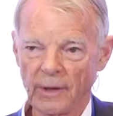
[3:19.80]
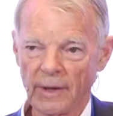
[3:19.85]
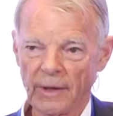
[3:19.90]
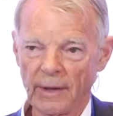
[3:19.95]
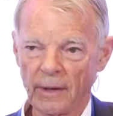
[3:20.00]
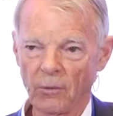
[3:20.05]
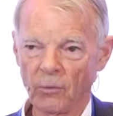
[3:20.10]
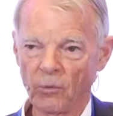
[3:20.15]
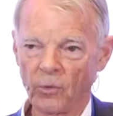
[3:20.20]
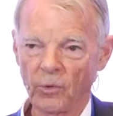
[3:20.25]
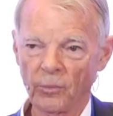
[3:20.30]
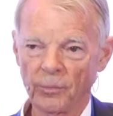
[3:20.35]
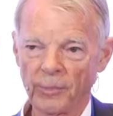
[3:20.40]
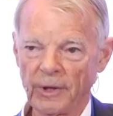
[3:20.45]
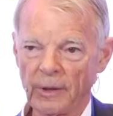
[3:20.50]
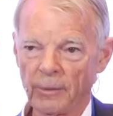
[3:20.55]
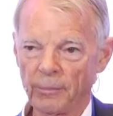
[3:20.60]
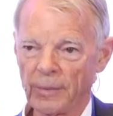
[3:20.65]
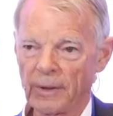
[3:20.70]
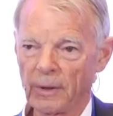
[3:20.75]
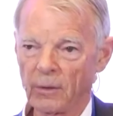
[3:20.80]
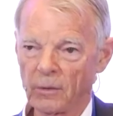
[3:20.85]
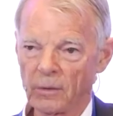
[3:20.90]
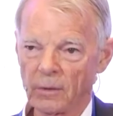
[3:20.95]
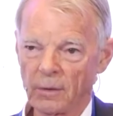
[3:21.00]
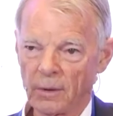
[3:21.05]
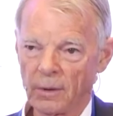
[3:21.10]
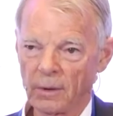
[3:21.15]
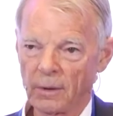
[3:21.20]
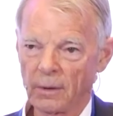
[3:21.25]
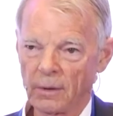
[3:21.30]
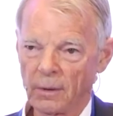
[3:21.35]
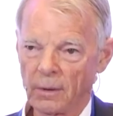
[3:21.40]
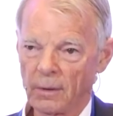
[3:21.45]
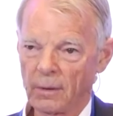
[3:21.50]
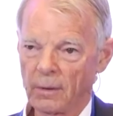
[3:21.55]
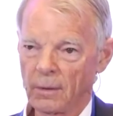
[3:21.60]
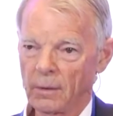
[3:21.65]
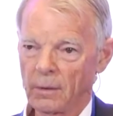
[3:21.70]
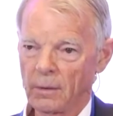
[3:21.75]
now will be about
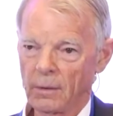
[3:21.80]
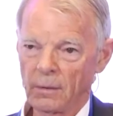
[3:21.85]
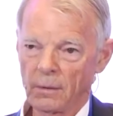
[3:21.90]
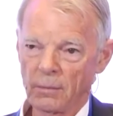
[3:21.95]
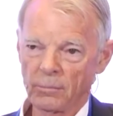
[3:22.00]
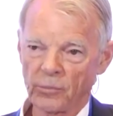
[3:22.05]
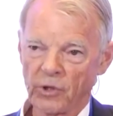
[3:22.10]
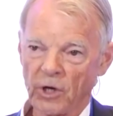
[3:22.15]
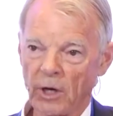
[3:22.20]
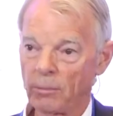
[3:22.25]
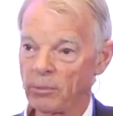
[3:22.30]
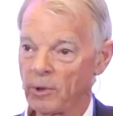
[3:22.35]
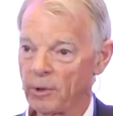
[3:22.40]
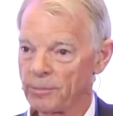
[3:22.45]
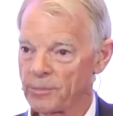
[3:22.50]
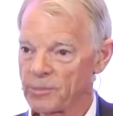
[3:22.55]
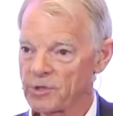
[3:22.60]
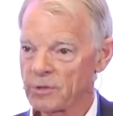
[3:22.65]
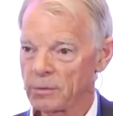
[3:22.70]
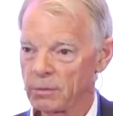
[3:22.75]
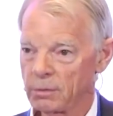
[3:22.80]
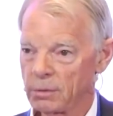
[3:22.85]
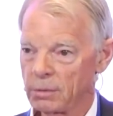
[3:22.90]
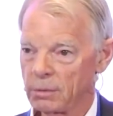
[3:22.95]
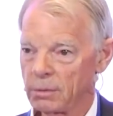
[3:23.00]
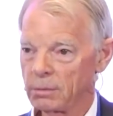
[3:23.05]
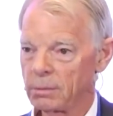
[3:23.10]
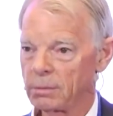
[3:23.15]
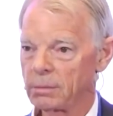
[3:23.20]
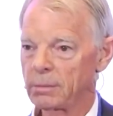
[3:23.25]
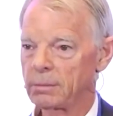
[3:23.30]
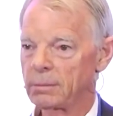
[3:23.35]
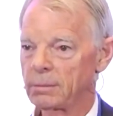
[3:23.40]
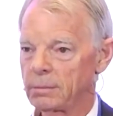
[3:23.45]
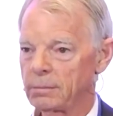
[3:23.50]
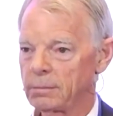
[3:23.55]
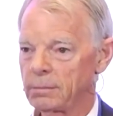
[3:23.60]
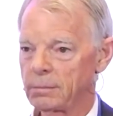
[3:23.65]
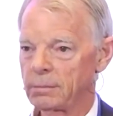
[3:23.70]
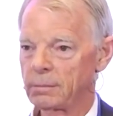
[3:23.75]
problems
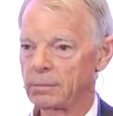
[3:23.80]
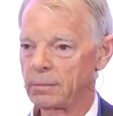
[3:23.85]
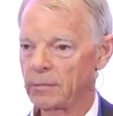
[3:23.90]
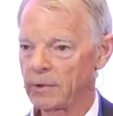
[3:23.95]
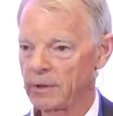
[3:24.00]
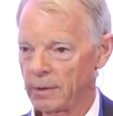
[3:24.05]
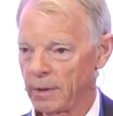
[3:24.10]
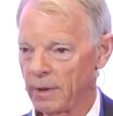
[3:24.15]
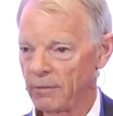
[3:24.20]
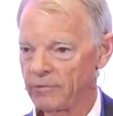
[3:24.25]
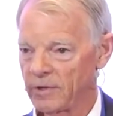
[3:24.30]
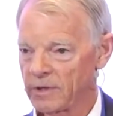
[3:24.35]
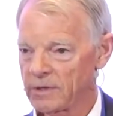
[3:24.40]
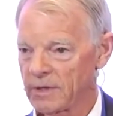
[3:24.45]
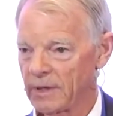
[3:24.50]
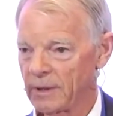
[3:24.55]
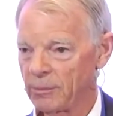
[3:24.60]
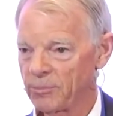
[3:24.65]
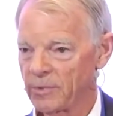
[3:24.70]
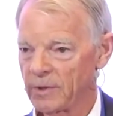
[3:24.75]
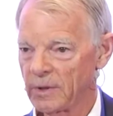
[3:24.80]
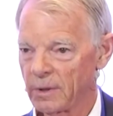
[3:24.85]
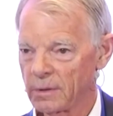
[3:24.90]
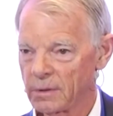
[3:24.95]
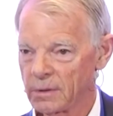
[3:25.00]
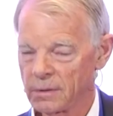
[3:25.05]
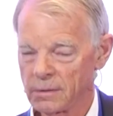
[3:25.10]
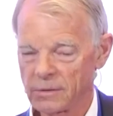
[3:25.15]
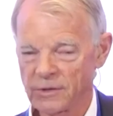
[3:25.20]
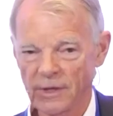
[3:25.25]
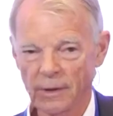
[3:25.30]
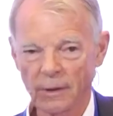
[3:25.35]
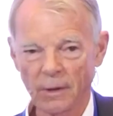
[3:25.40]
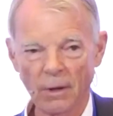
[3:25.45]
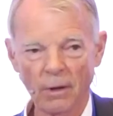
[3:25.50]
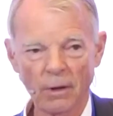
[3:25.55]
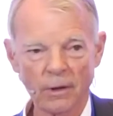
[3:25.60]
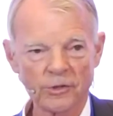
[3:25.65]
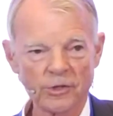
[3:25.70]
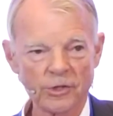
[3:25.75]
of the type that Chen
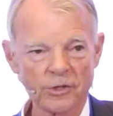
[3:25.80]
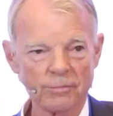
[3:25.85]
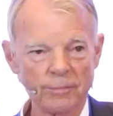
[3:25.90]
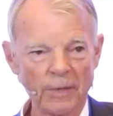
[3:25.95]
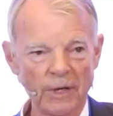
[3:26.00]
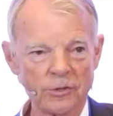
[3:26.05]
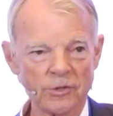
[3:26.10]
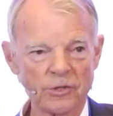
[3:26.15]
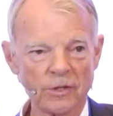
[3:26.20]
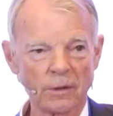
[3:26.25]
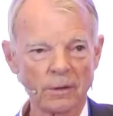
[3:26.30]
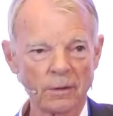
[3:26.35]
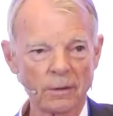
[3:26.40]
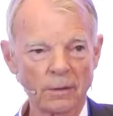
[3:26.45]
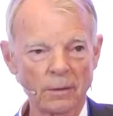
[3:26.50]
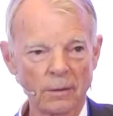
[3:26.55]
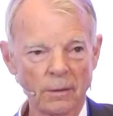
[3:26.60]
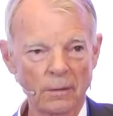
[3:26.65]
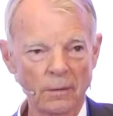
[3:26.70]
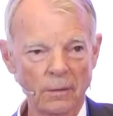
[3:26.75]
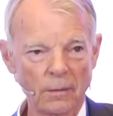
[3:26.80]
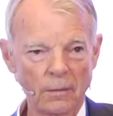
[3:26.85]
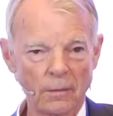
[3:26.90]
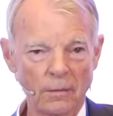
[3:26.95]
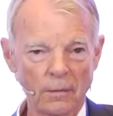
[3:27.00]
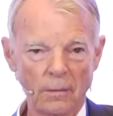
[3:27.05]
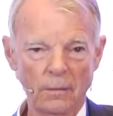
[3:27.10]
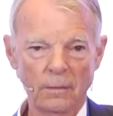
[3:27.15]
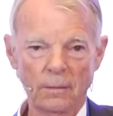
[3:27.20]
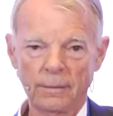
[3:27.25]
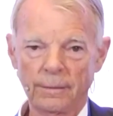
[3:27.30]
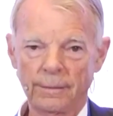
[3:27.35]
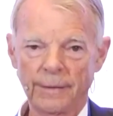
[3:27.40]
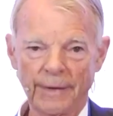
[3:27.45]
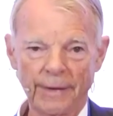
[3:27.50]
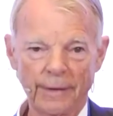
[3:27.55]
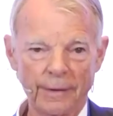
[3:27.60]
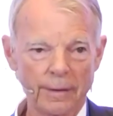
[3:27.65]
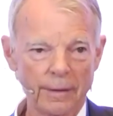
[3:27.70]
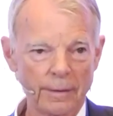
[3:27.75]
Long just mentioned.
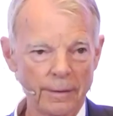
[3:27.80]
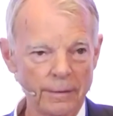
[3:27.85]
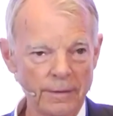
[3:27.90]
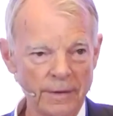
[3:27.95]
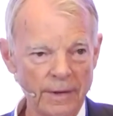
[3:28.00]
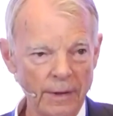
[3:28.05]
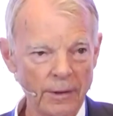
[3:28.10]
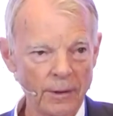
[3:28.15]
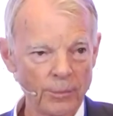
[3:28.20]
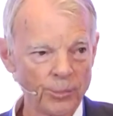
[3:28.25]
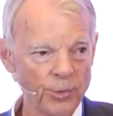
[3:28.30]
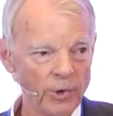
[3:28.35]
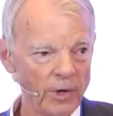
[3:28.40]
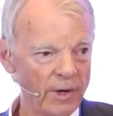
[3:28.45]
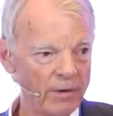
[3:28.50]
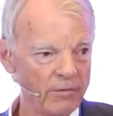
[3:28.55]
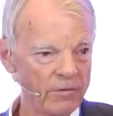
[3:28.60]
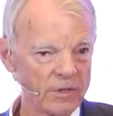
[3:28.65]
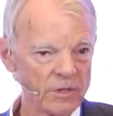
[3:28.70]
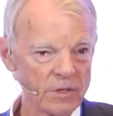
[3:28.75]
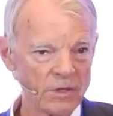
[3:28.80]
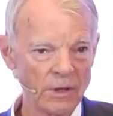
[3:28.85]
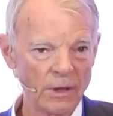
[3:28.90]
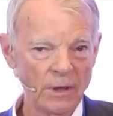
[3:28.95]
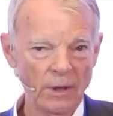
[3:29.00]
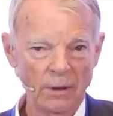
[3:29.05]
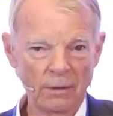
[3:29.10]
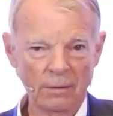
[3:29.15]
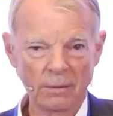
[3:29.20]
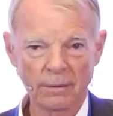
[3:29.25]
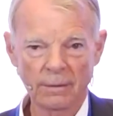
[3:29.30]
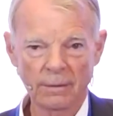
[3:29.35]
Data privacy,